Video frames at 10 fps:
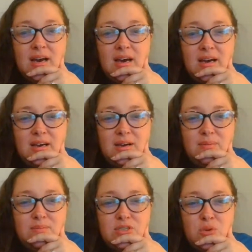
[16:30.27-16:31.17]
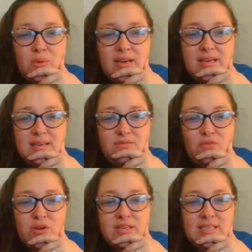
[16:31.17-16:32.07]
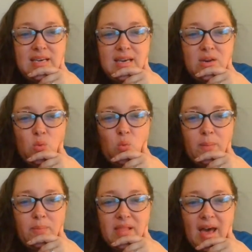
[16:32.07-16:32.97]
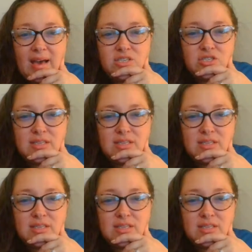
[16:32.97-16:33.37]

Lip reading: 2014, Whiplash.